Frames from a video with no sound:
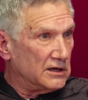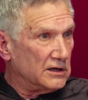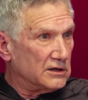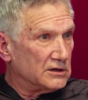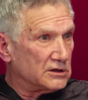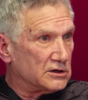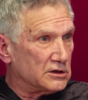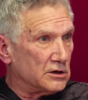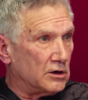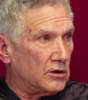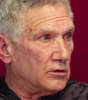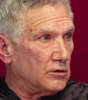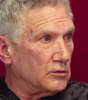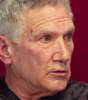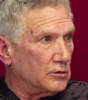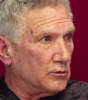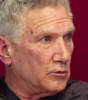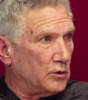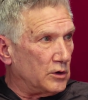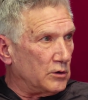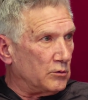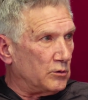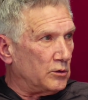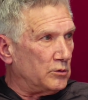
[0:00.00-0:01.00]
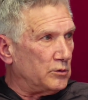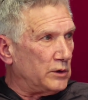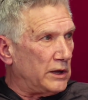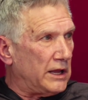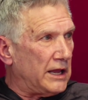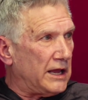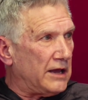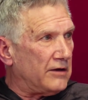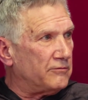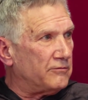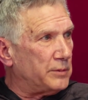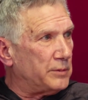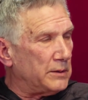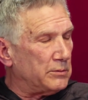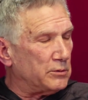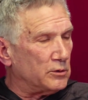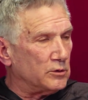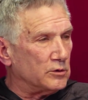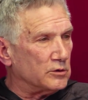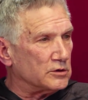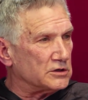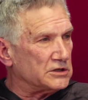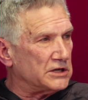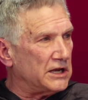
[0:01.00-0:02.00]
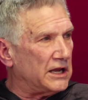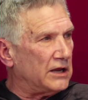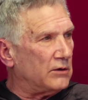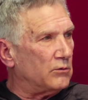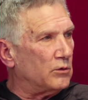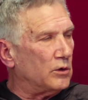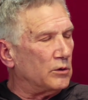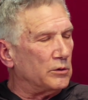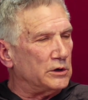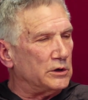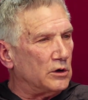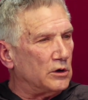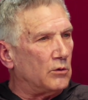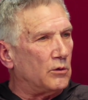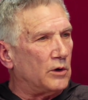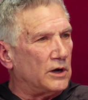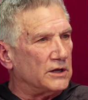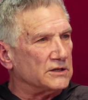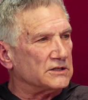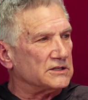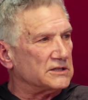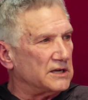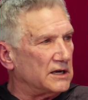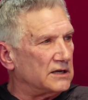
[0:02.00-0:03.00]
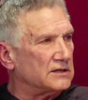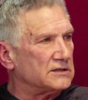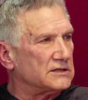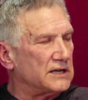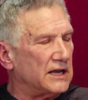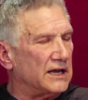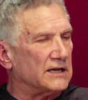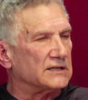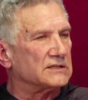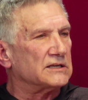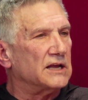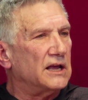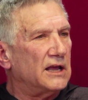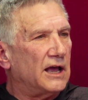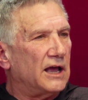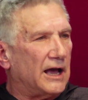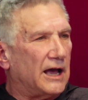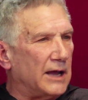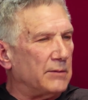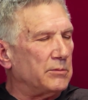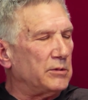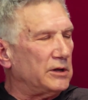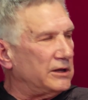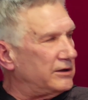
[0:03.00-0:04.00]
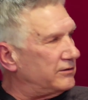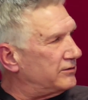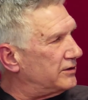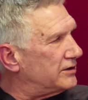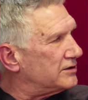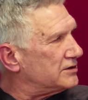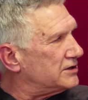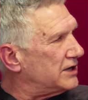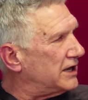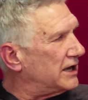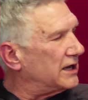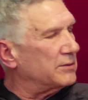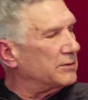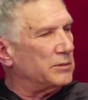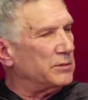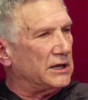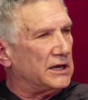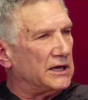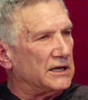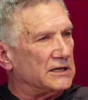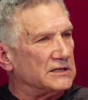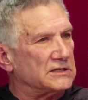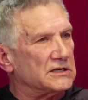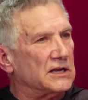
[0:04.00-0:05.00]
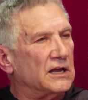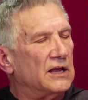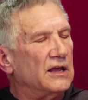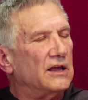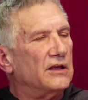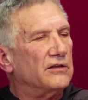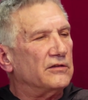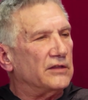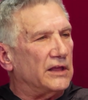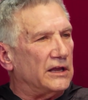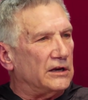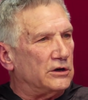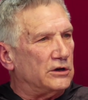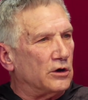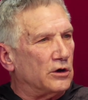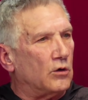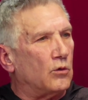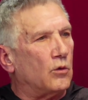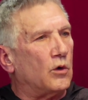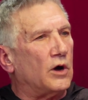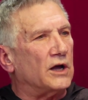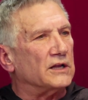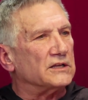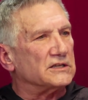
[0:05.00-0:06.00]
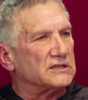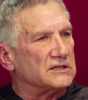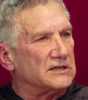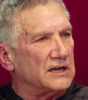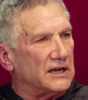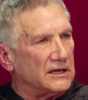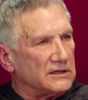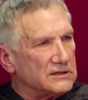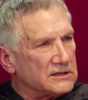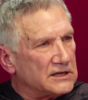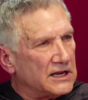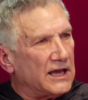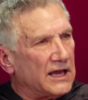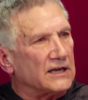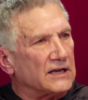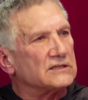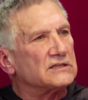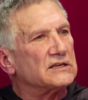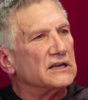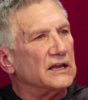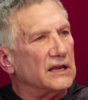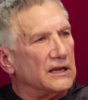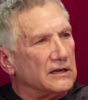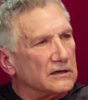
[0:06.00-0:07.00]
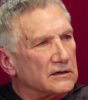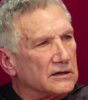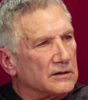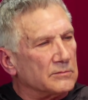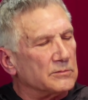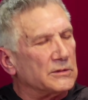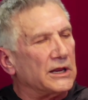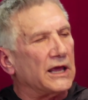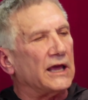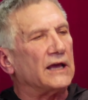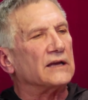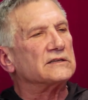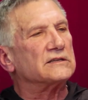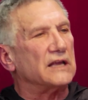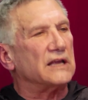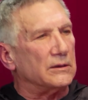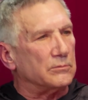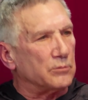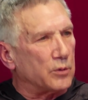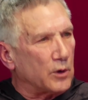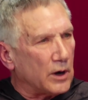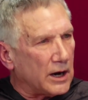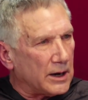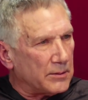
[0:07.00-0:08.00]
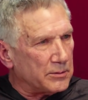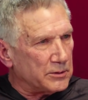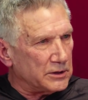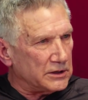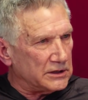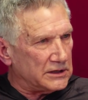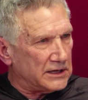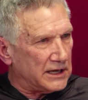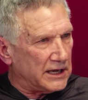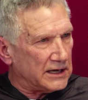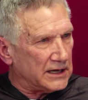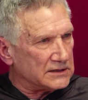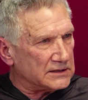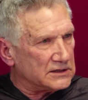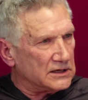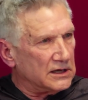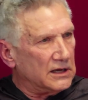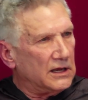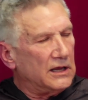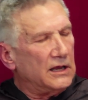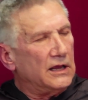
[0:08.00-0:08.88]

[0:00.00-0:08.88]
So when we have people who are saying, well, we don't want sales tax, I believe they're saying it because they don't want sales tax, income tax, and property tax.